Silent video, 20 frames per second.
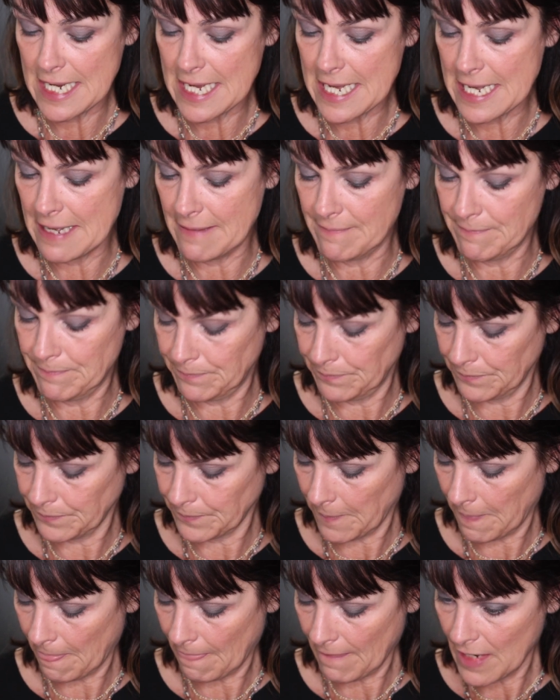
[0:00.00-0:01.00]
Um,
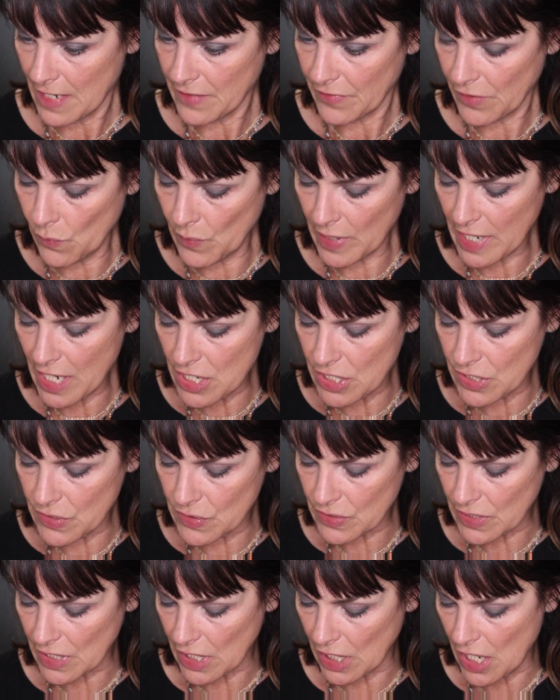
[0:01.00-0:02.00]
they're what I
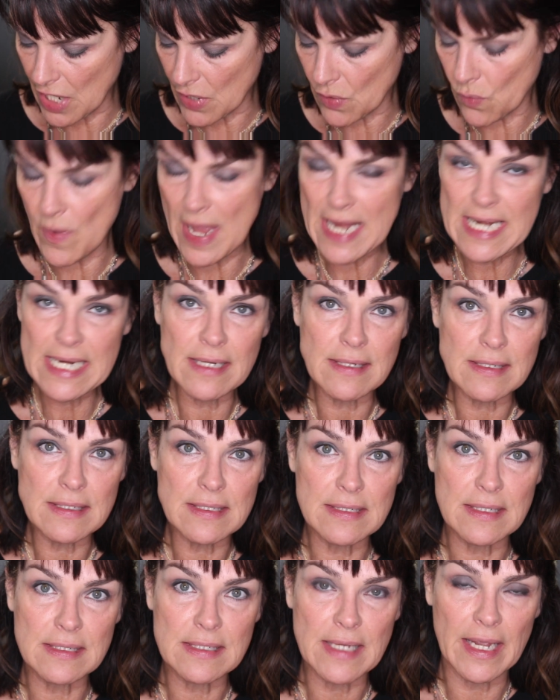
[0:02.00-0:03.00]
use on a lot of
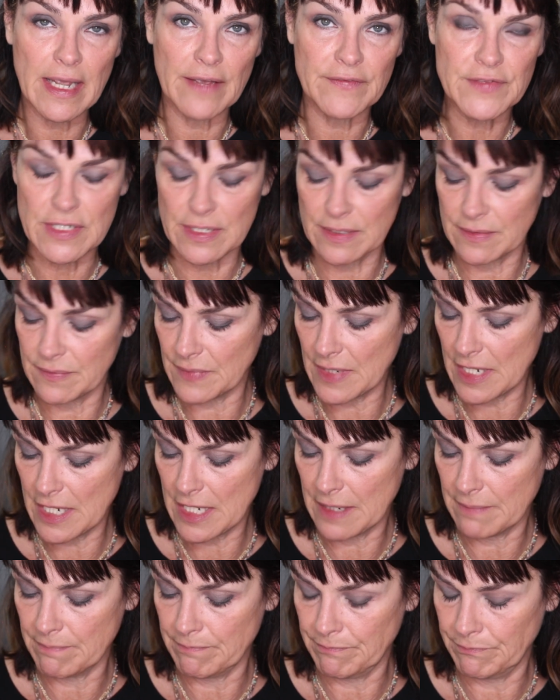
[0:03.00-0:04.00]
weddings because I have to,
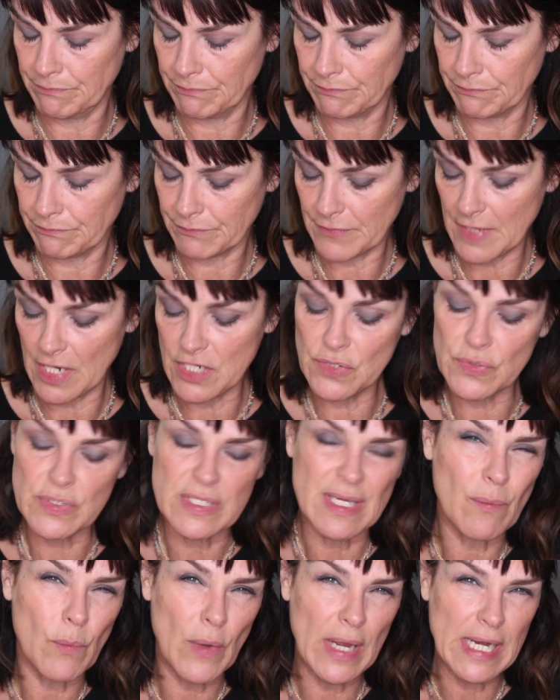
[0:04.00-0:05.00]
um, I do
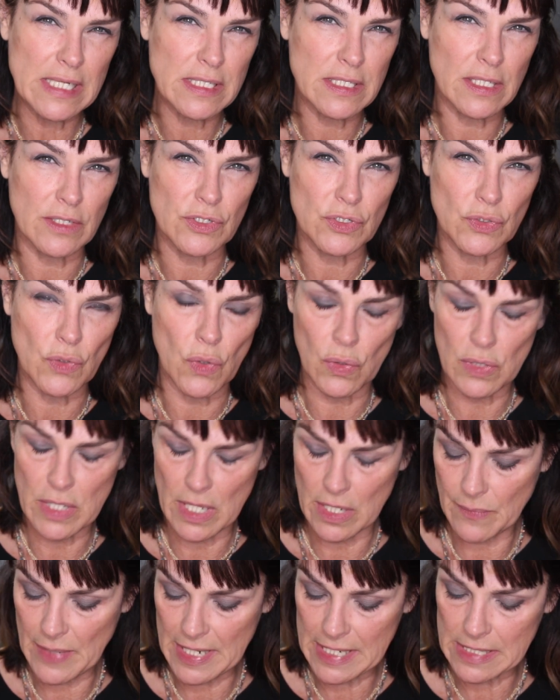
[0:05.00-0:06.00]
some weddings, I don't do a whole
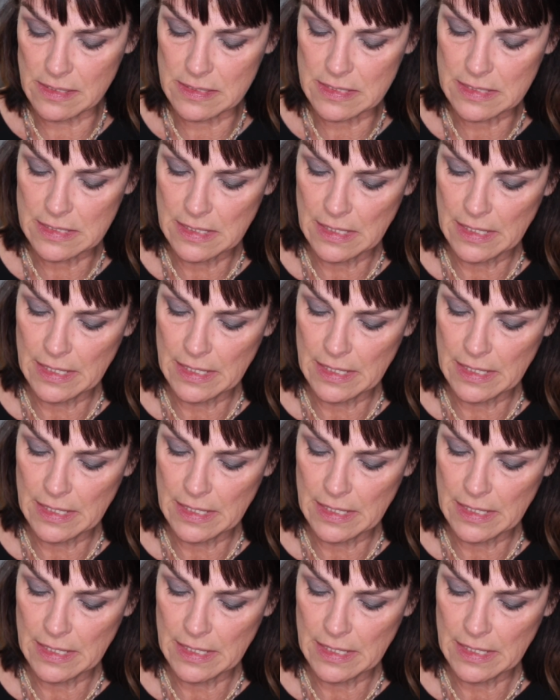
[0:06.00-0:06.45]
lot of weddings.